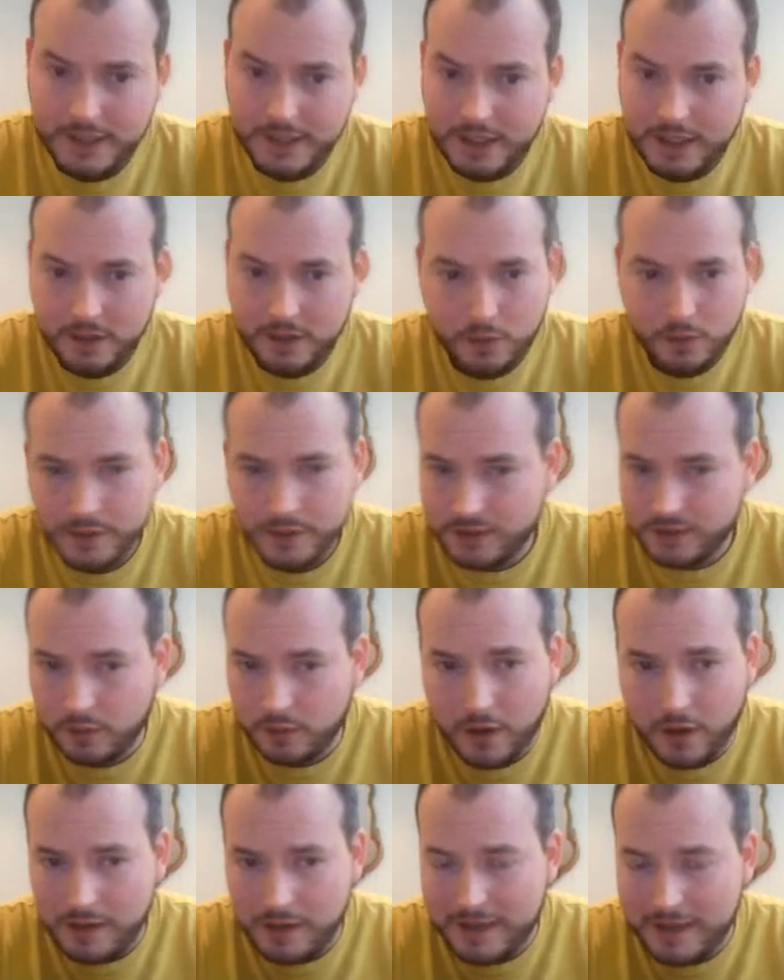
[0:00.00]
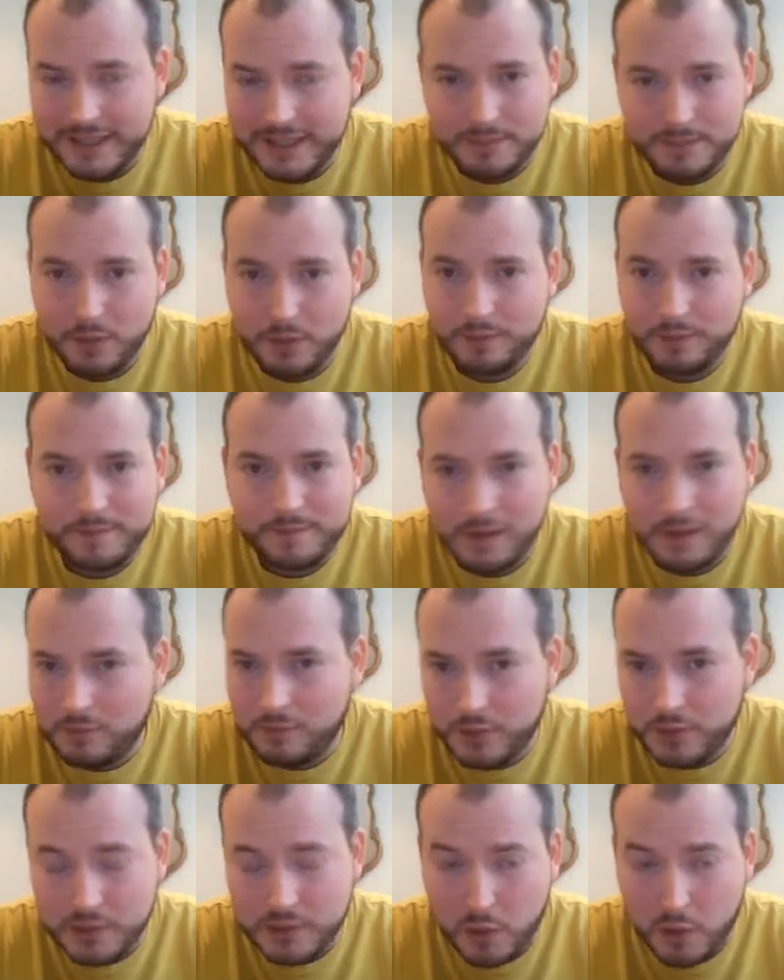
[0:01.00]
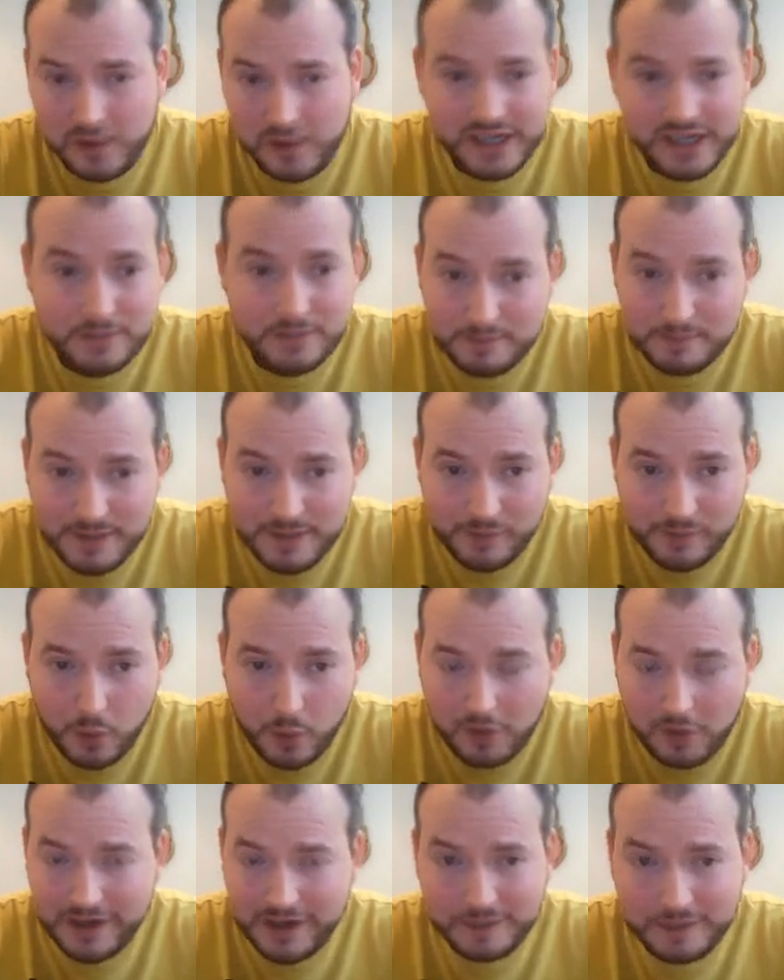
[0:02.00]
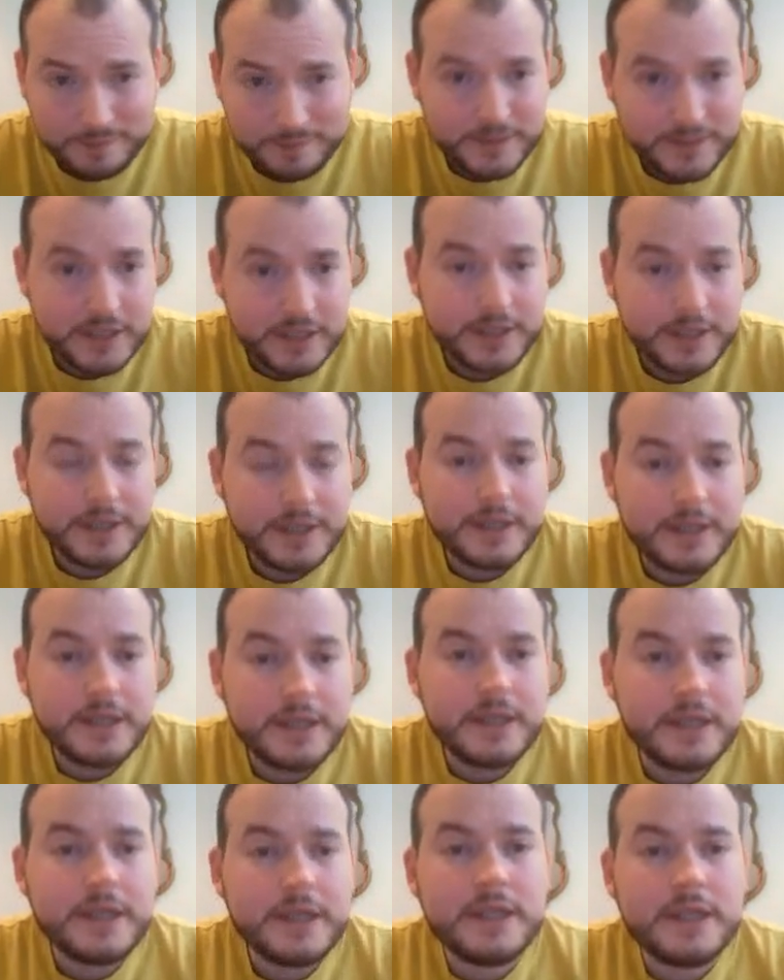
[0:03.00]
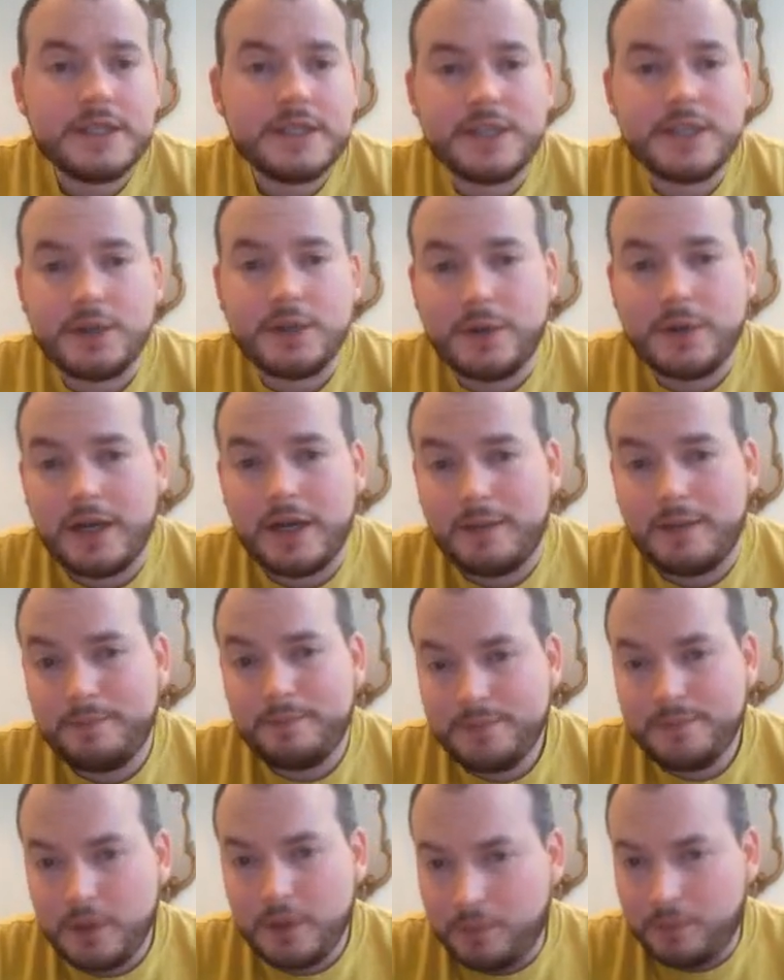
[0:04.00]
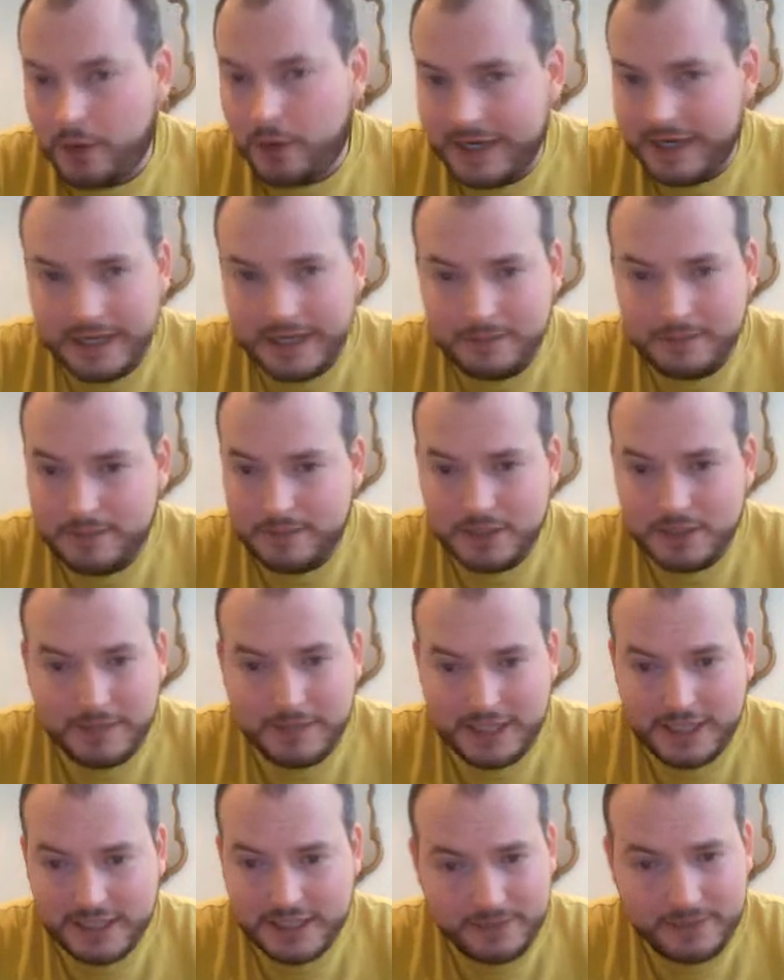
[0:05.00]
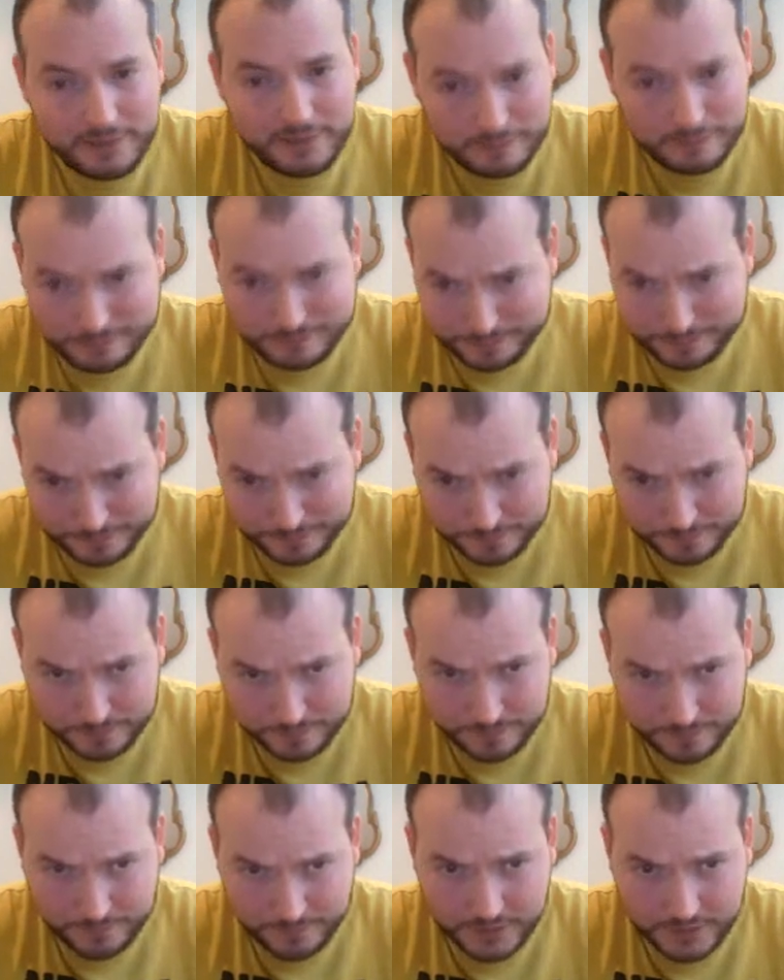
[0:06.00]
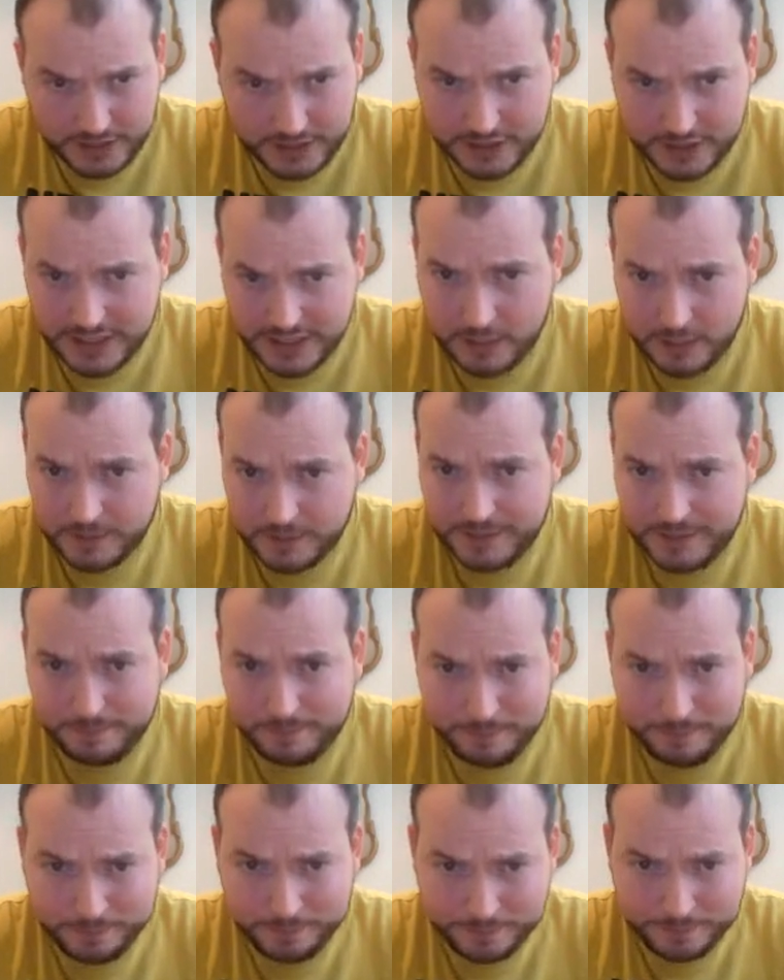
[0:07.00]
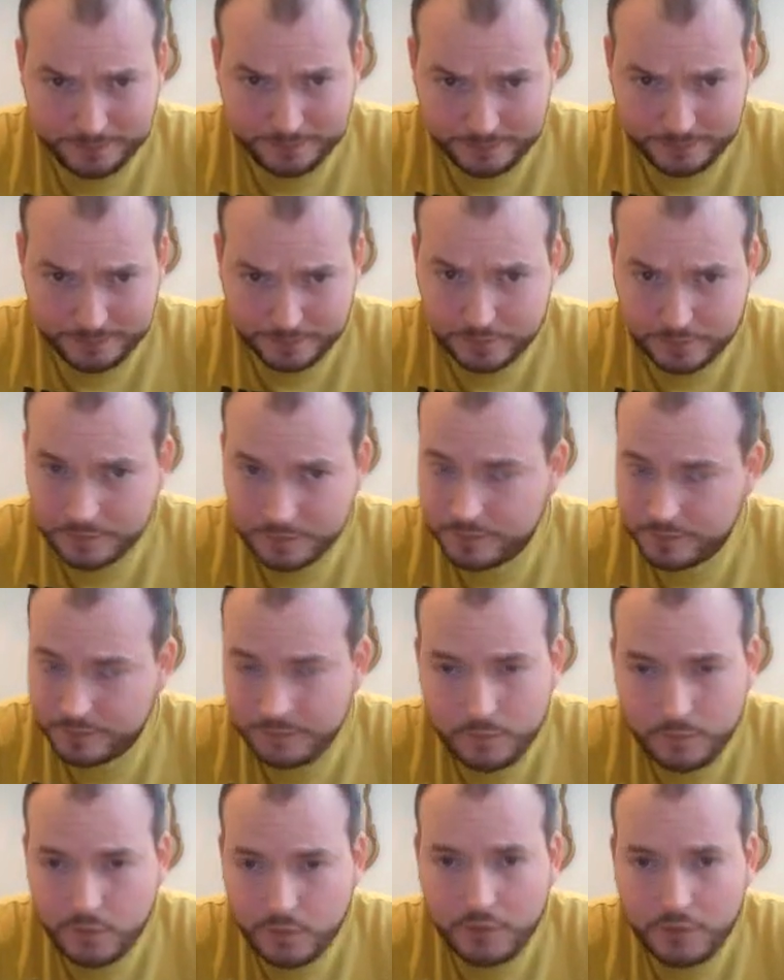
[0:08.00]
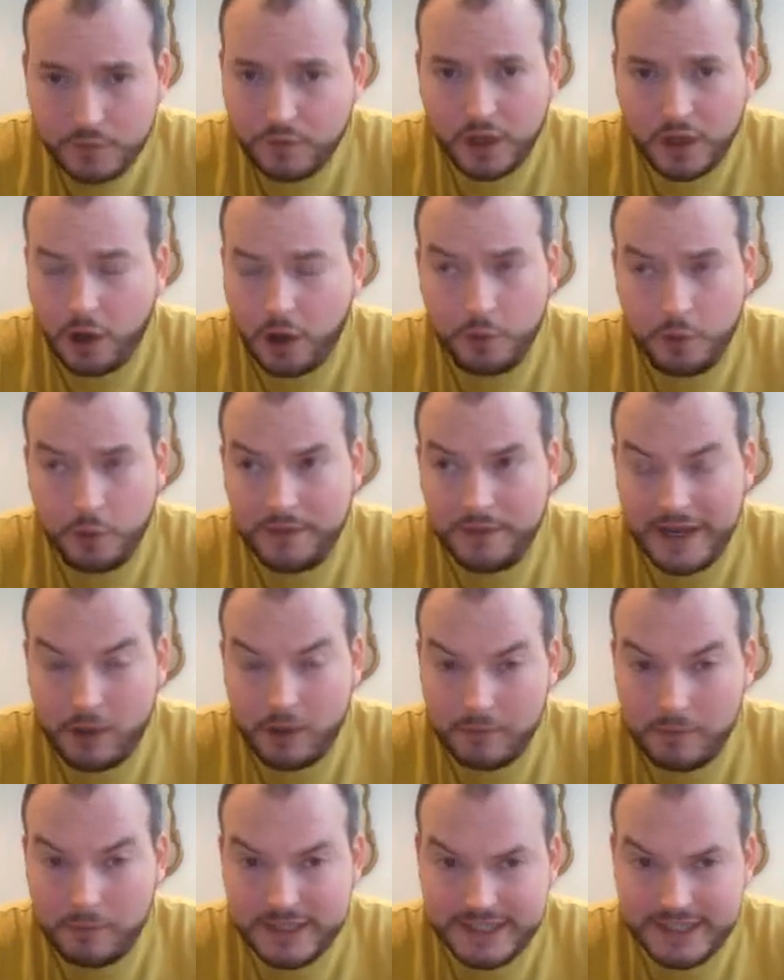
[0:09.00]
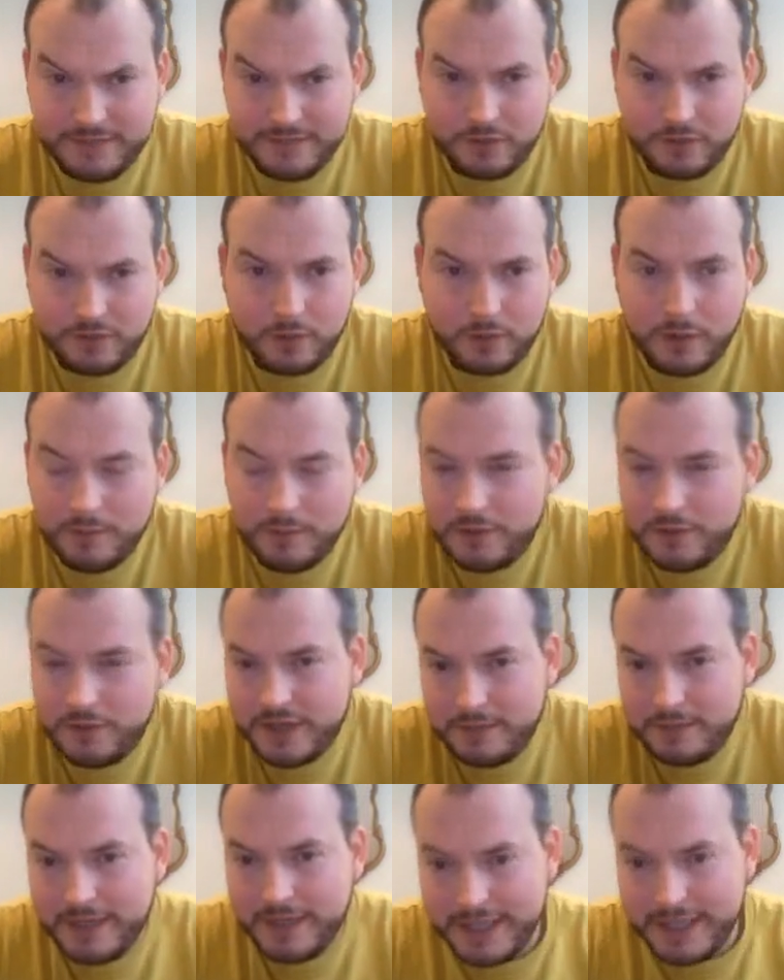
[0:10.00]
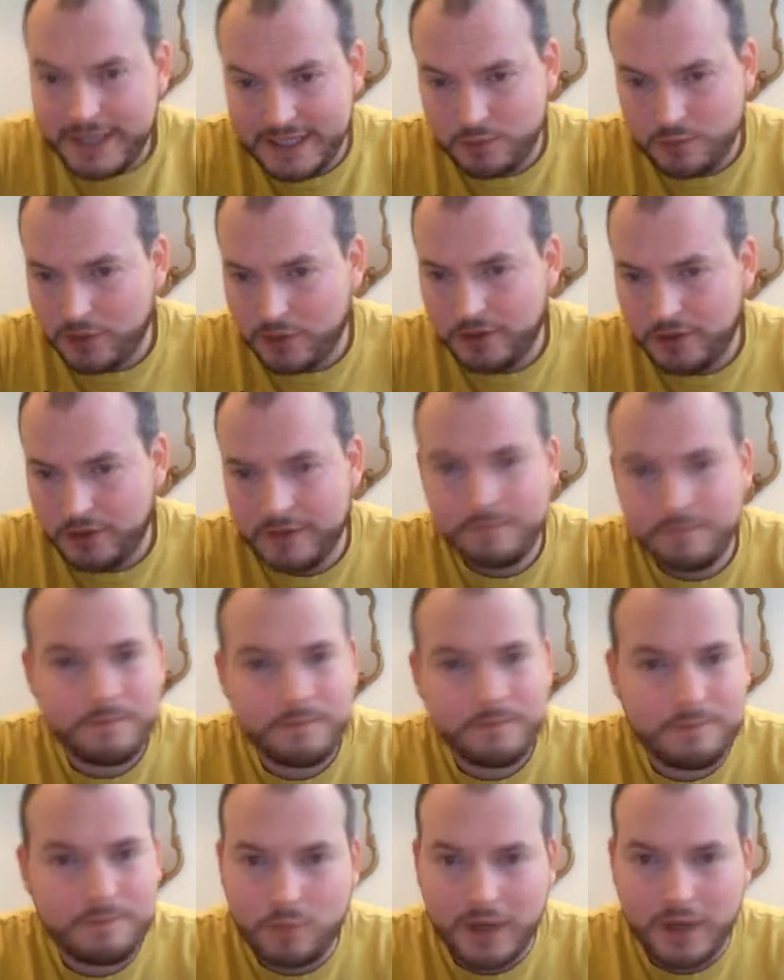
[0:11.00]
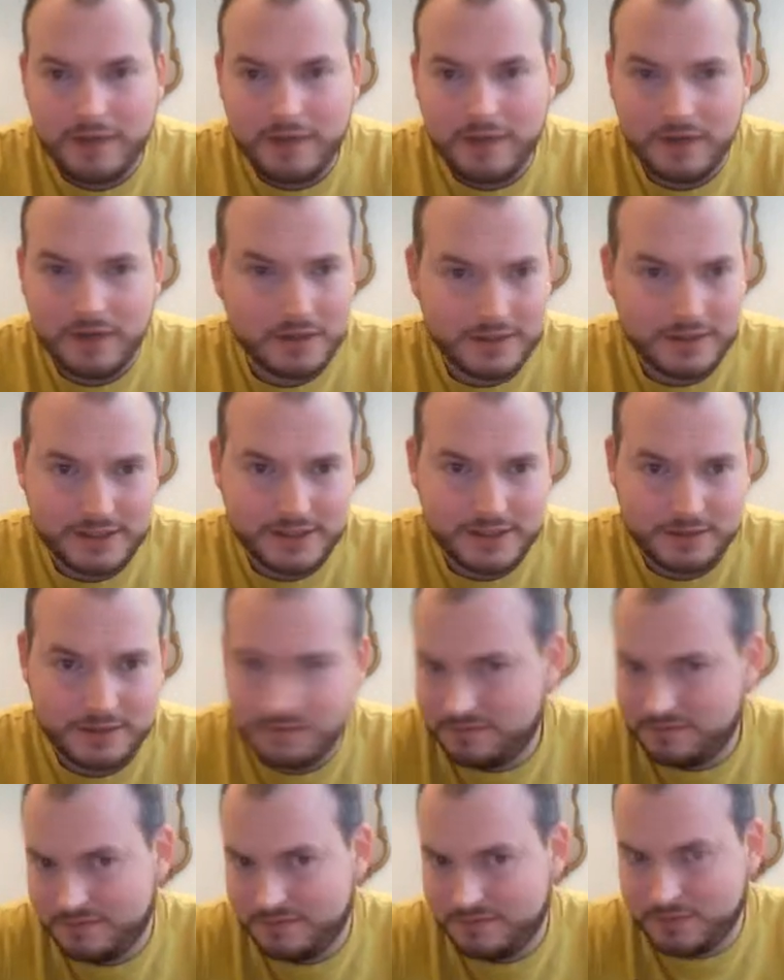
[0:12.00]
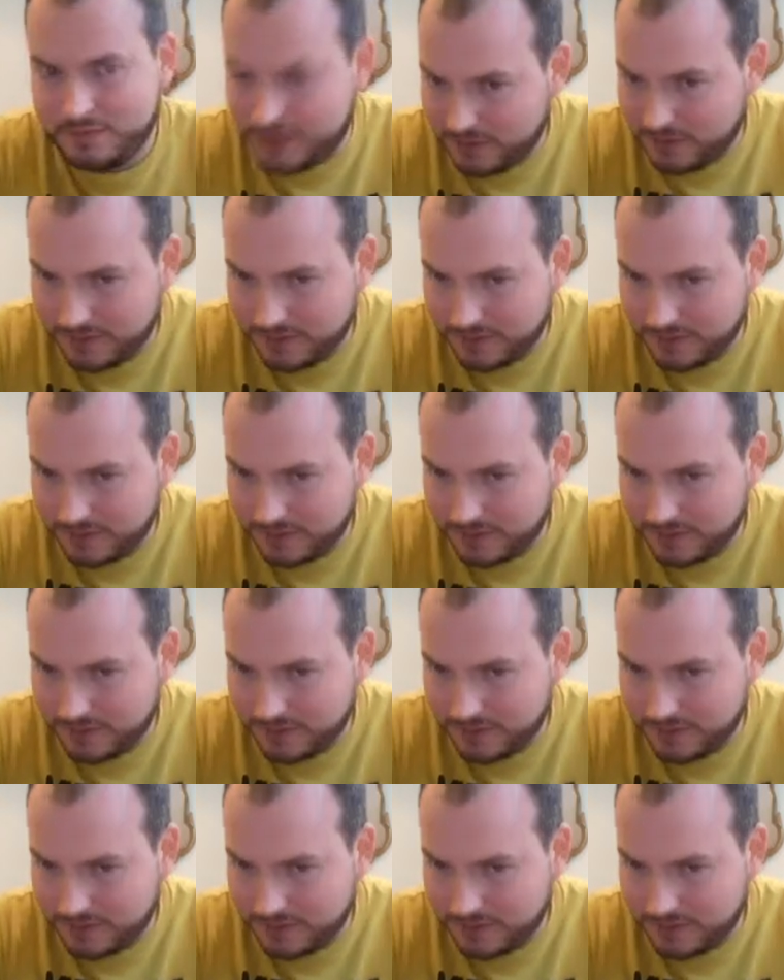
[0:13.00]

Always got to worry about this pawn. I'm always a warrior, a bit of a warrior. So no point in bishop h7 because it just helps him for the hope that he'll miss it for a one move checkmate. He's 1-9 whatever, so we're not